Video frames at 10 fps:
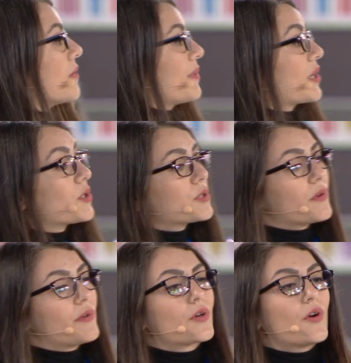because we
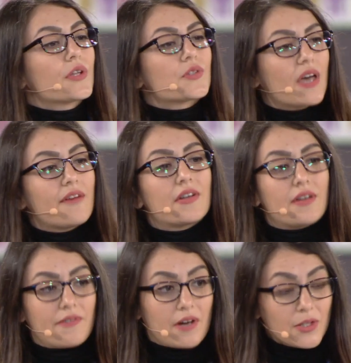were going to have a
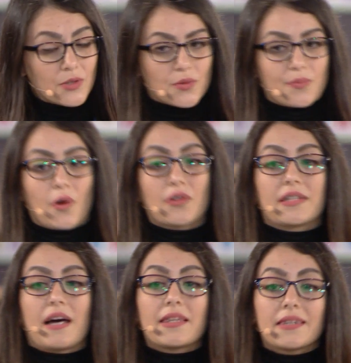referendum on
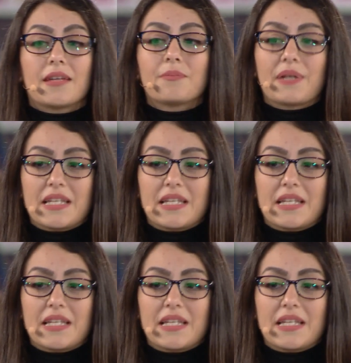the Annan peace